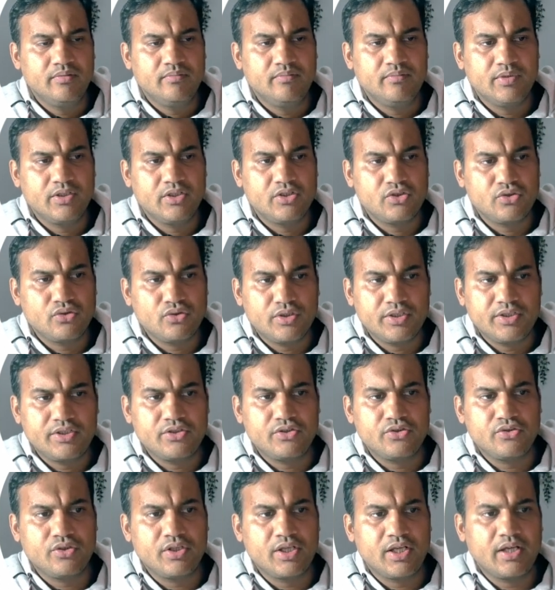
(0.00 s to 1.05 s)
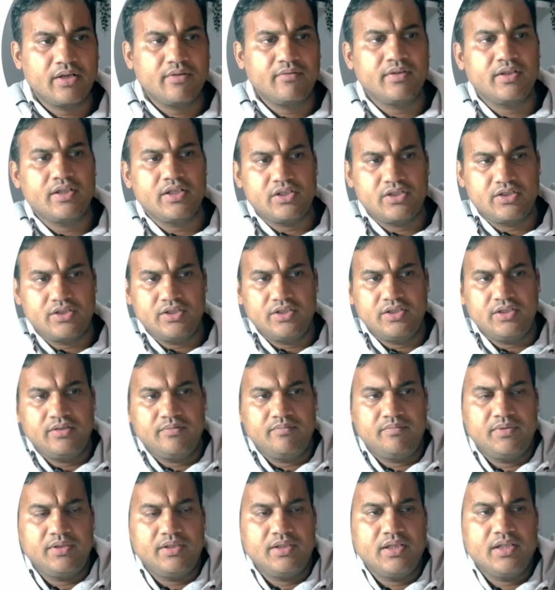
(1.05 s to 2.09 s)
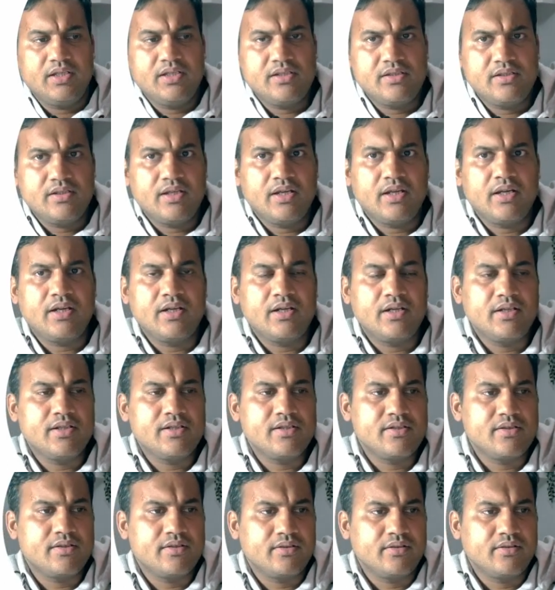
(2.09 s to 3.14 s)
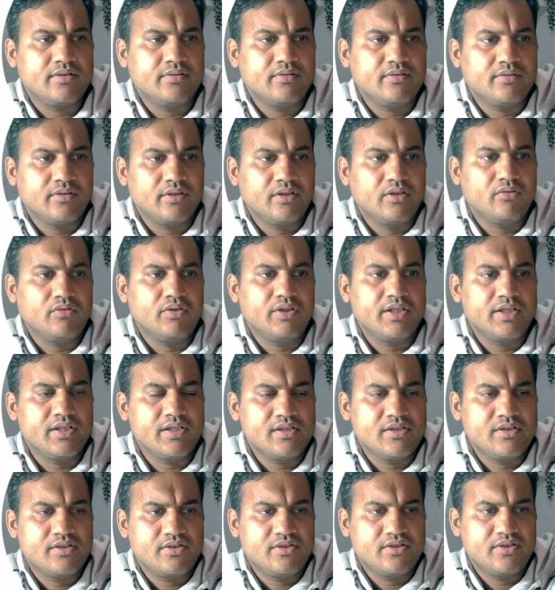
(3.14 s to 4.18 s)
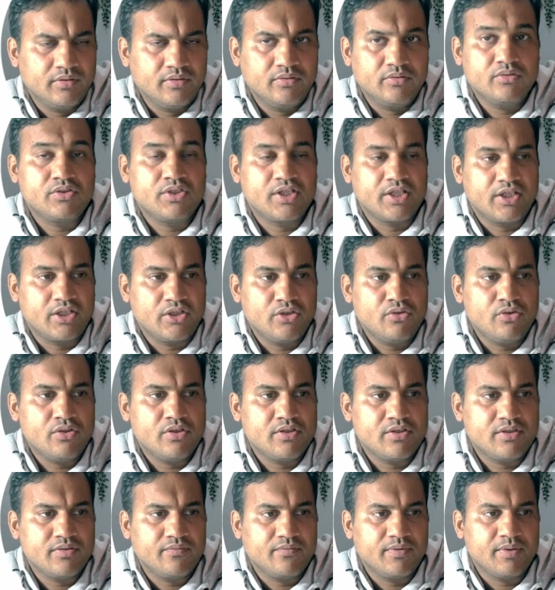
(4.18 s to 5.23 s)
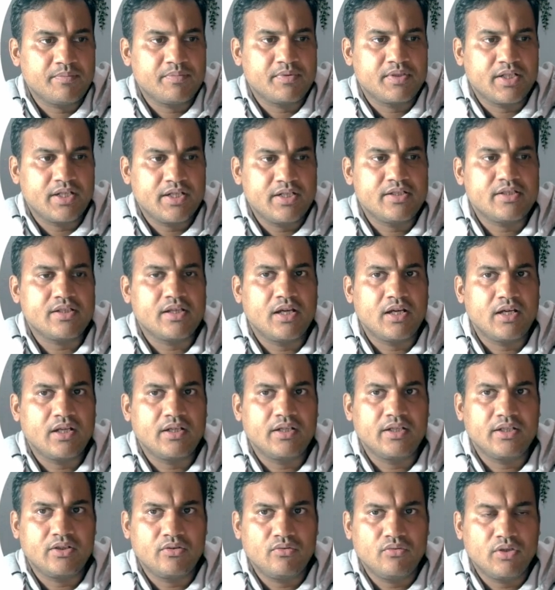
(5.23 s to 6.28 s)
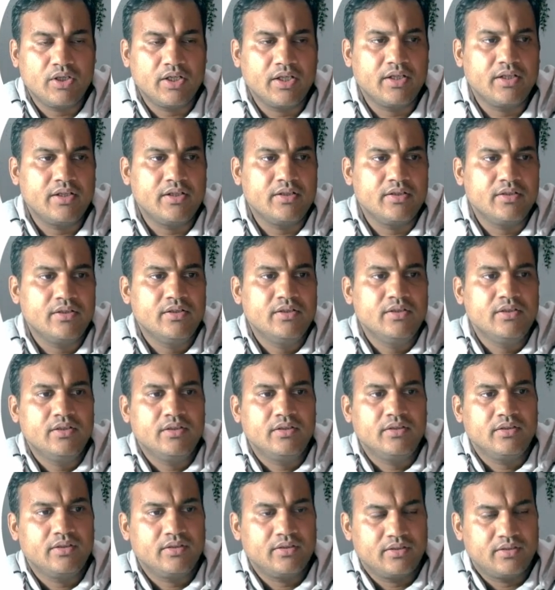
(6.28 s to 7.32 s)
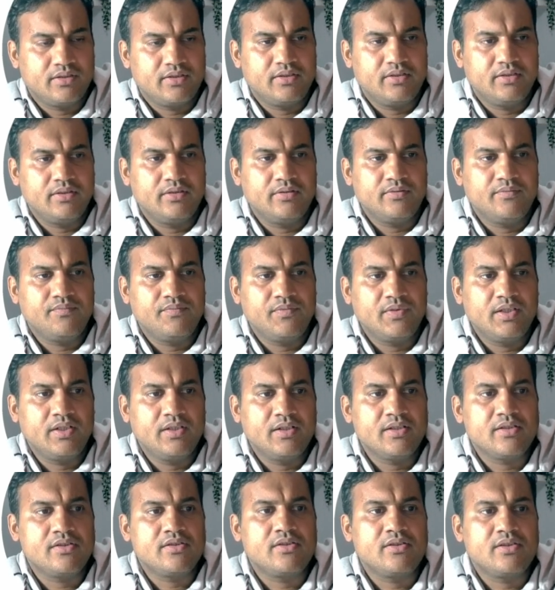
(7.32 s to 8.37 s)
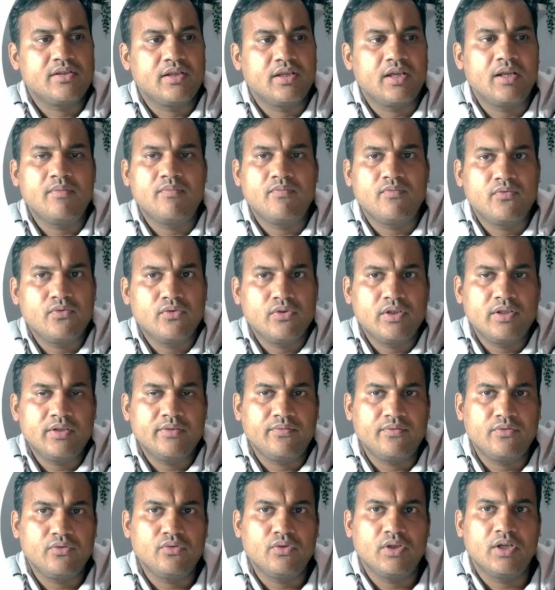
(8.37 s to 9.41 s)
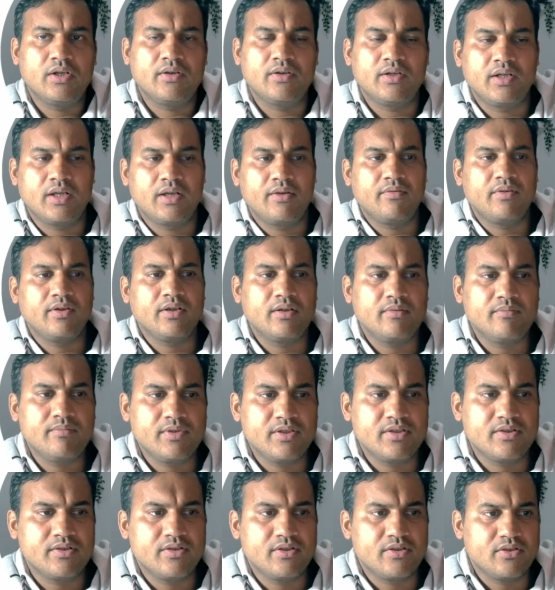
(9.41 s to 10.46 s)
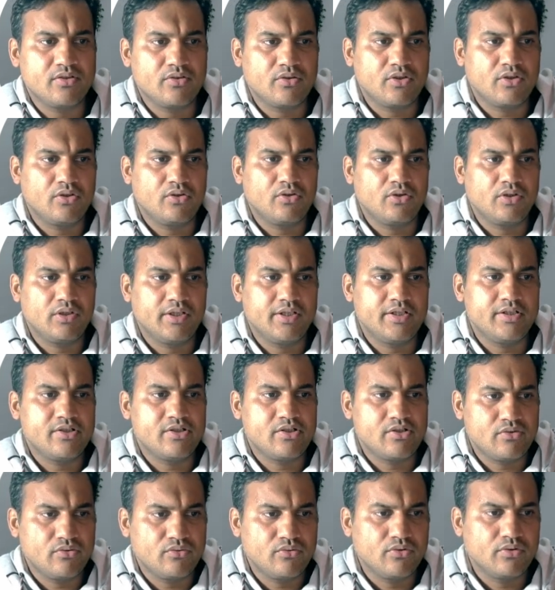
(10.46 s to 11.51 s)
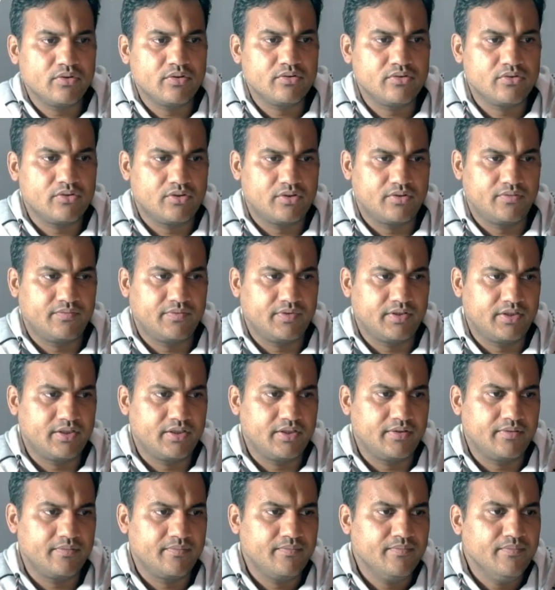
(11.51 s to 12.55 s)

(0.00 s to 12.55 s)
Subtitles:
Make sure it should have a HTTPS, as nowadays secured websites are required, and it is helpful if you are having a business or online store sort of a thing.